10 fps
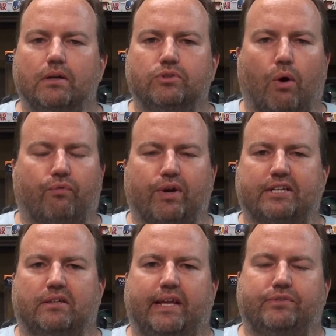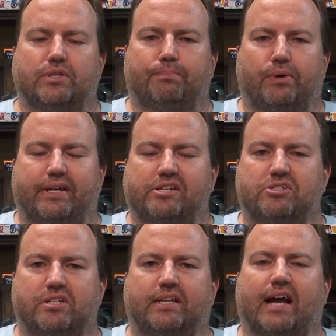Don't forget to leave some
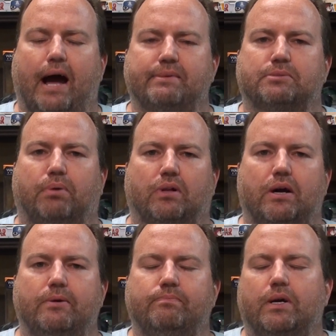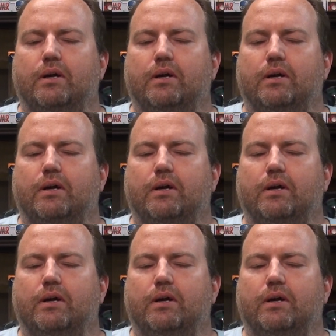predictions in the comments below.